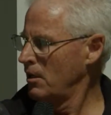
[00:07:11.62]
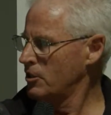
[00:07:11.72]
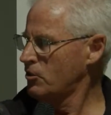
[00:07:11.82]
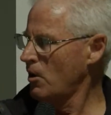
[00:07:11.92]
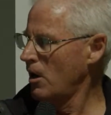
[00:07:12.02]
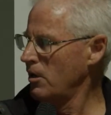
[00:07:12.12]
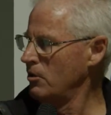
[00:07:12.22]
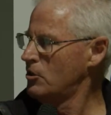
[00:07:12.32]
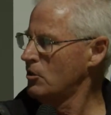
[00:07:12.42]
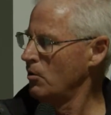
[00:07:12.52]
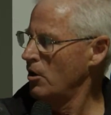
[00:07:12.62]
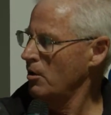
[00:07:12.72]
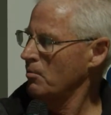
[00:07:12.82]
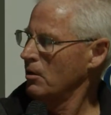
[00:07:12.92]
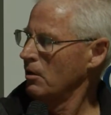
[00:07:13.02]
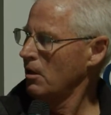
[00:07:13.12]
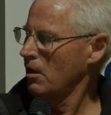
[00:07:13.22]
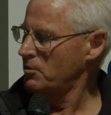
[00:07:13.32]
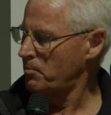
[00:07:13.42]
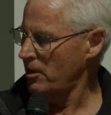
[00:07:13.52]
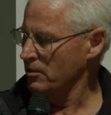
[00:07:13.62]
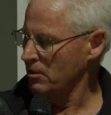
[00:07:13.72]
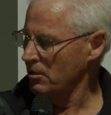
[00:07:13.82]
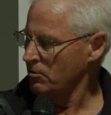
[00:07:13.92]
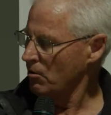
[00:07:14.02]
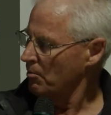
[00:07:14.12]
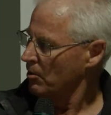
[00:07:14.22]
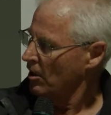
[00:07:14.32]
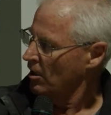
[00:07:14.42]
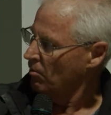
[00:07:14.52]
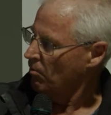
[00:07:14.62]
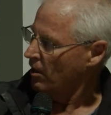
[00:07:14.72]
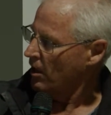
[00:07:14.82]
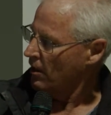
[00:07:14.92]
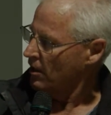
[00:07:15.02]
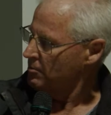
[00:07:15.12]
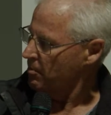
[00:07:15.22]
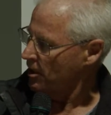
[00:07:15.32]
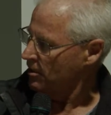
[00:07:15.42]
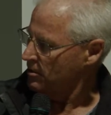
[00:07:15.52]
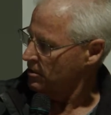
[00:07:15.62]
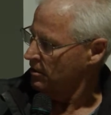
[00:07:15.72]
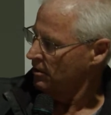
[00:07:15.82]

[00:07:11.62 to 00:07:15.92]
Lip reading: Australia used to work, a lot of those patterns that are struck. What are those patterns?